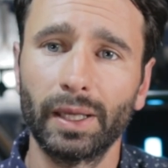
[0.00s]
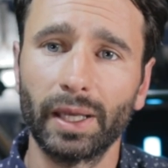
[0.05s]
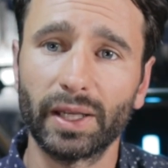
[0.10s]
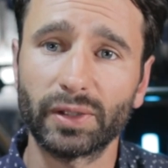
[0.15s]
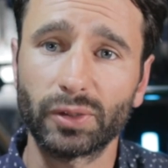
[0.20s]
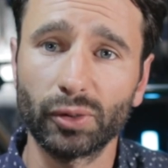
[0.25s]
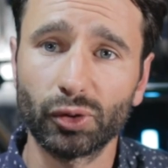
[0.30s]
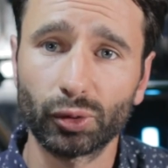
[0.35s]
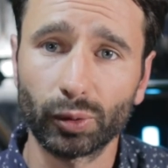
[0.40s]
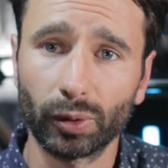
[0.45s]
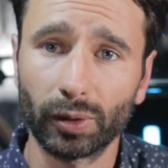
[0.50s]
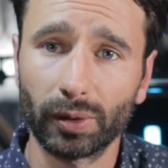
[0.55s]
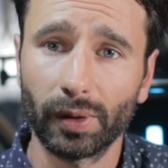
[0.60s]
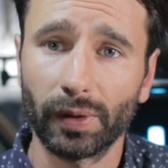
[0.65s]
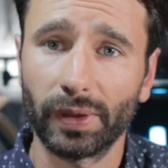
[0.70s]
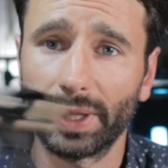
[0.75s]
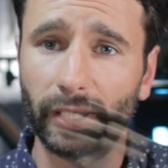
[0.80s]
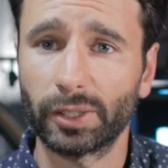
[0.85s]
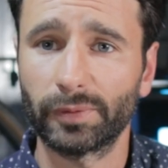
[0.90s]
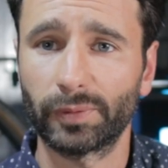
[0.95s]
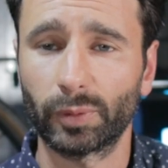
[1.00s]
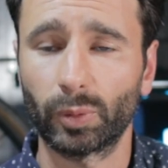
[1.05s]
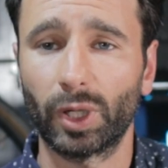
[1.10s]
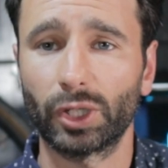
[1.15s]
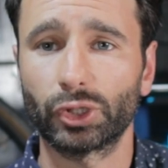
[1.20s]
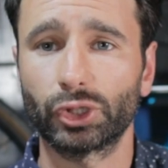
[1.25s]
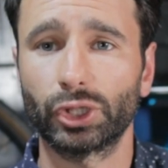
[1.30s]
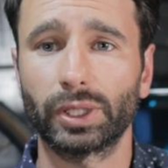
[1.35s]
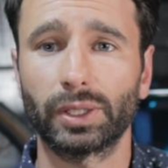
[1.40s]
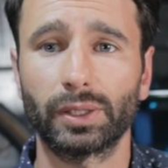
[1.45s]
As usual, thank you for
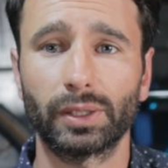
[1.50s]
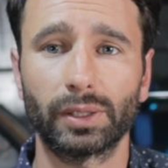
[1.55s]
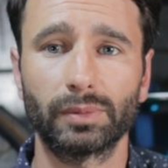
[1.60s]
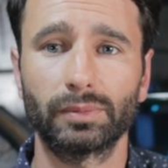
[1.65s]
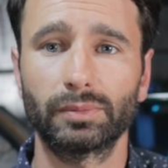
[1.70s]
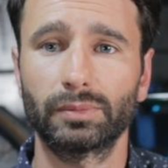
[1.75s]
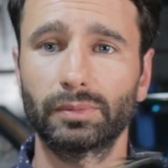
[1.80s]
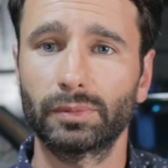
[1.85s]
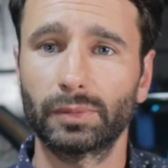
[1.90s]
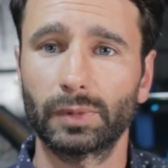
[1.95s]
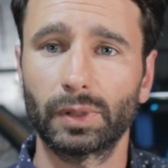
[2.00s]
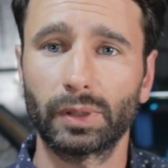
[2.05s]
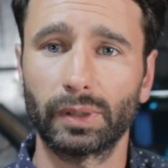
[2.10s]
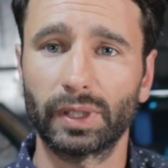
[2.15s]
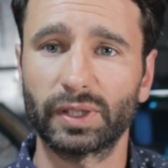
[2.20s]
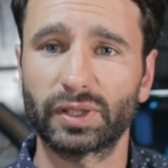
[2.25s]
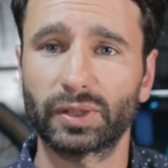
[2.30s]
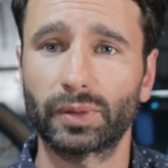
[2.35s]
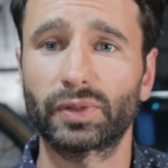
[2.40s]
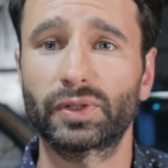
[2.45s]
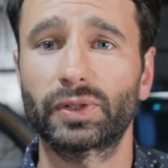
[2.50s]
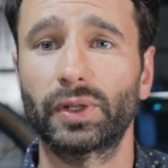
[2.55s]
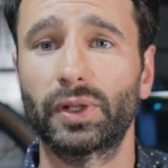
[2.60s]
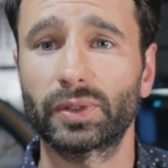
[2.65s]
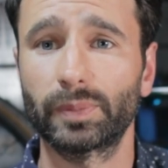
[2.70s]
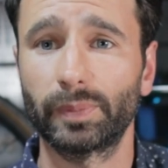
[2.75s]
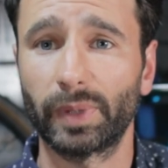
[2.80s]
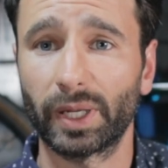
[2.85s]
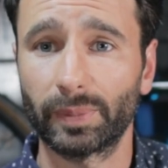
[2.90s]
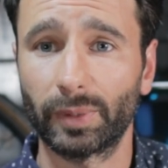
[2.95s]
watching. Let's go install
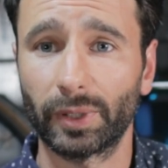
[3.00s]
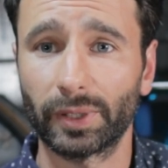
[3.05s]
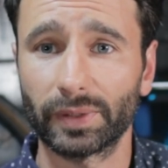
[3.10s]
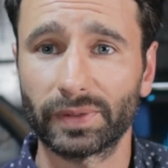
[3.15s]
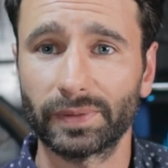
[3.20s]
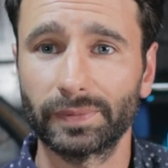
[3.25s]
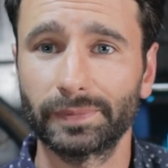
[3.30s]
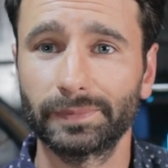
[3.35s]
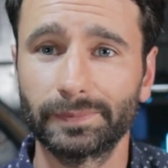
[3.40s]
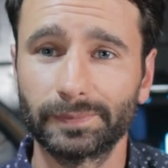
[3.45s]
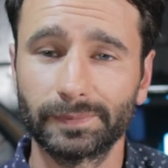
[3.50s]
some bike parts.